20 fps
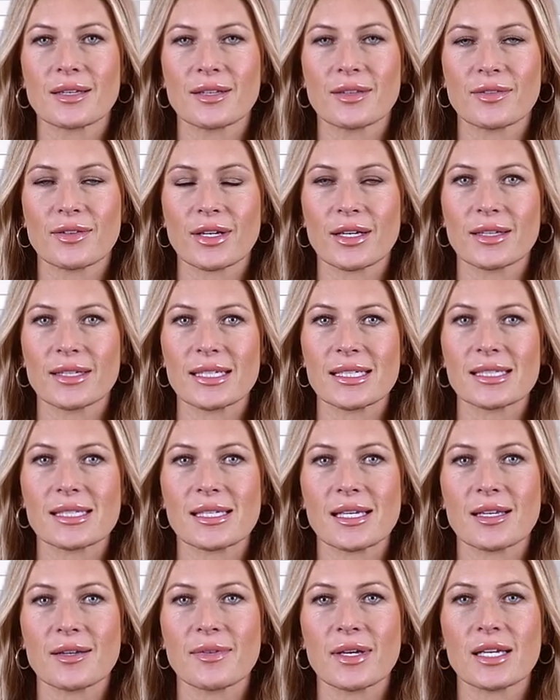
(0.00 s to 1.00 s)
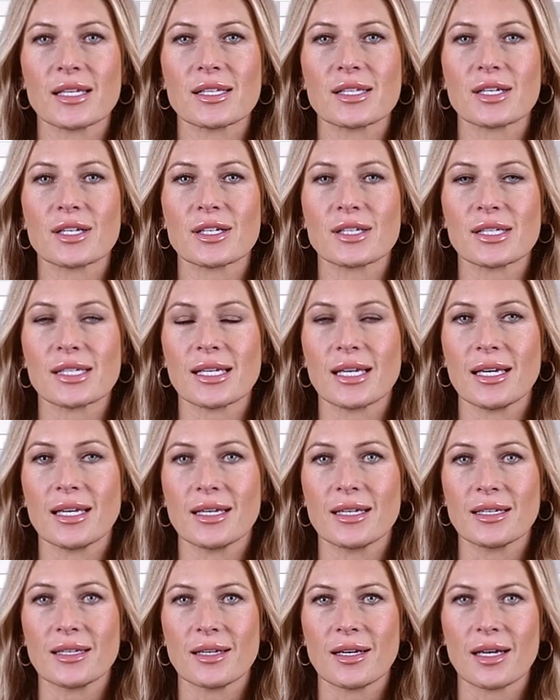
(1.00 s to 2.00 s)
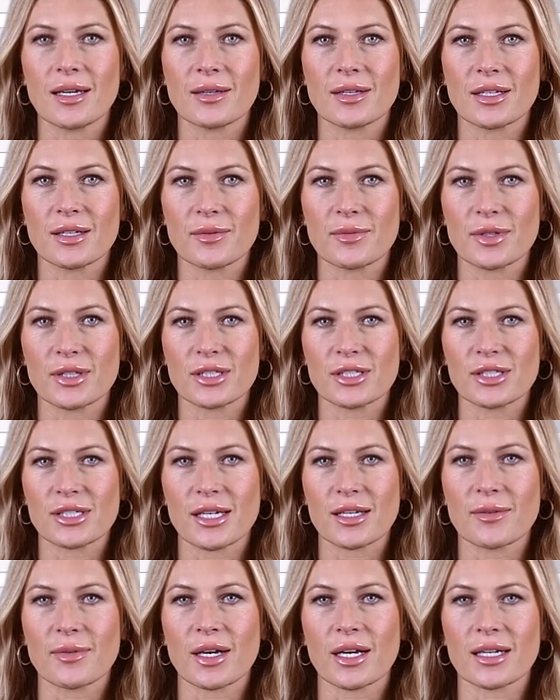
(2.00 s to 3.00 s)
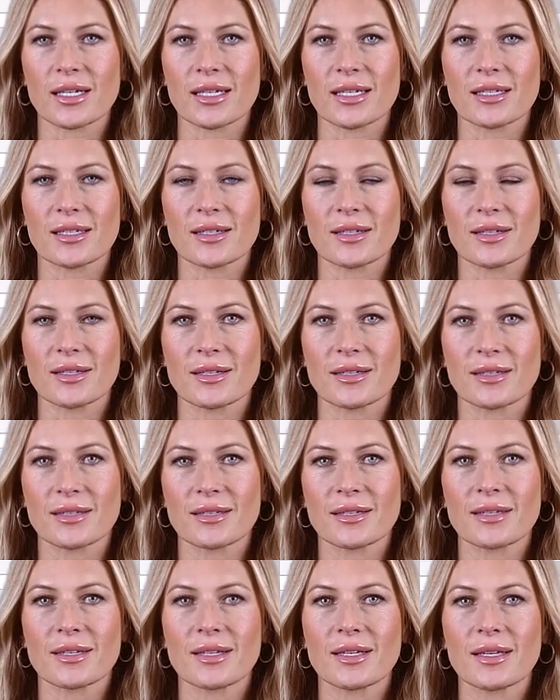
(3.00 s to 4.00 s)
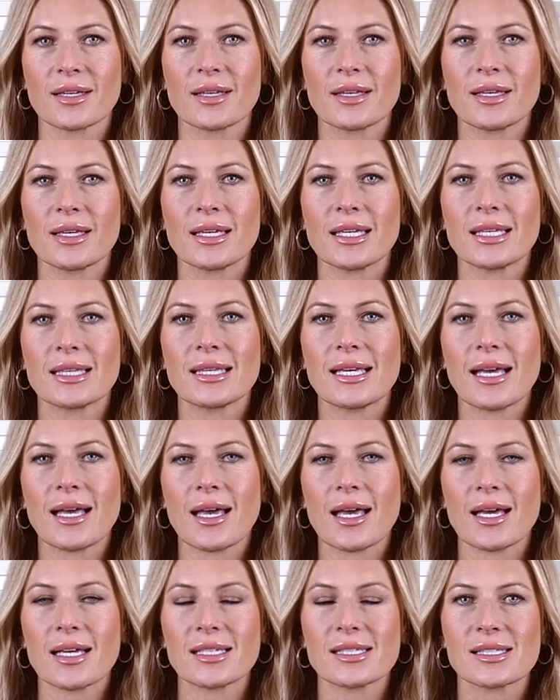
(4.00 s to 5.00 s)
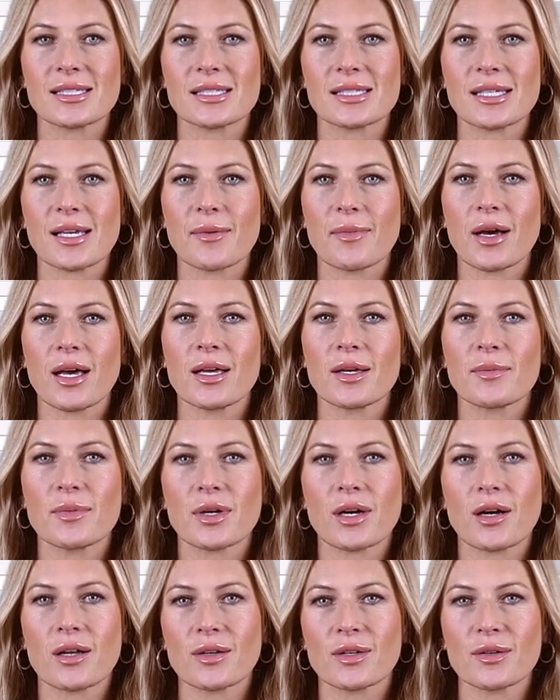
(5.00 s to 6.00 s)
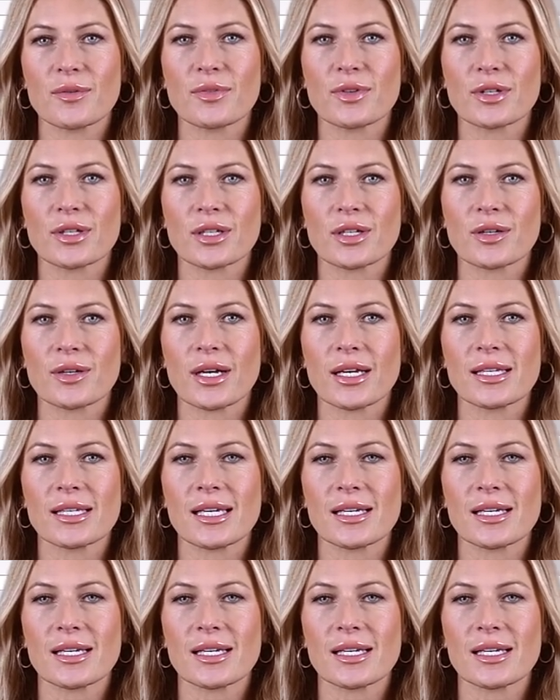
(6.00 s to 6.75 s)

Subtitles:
From these set of answers, I'm going to put a check mark in the Has sub-item column for the correct